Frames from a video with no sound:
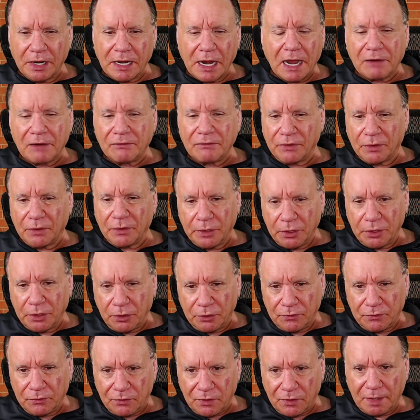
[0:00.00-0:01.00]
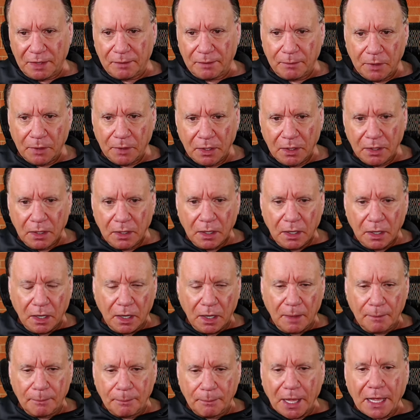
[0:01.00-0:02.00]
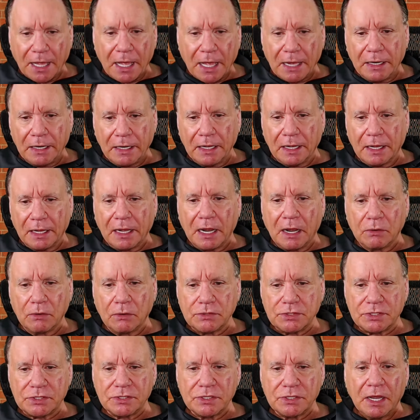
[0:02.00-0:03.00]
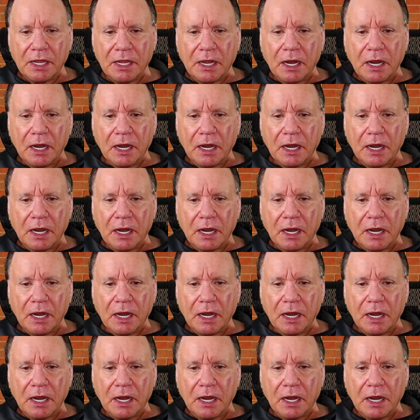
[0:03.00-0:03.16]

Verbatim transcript: Not a very good team uh, by any accounts.